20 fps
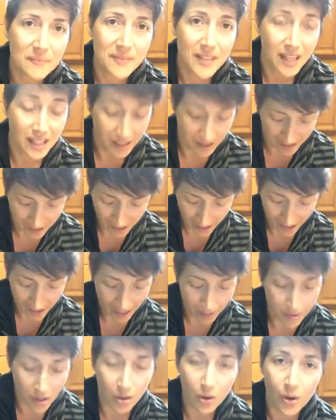I could tie-dye
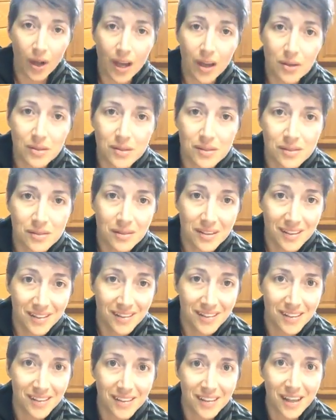my whole house
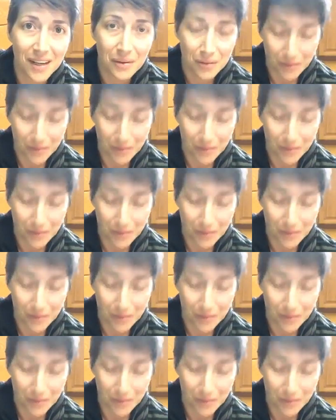at that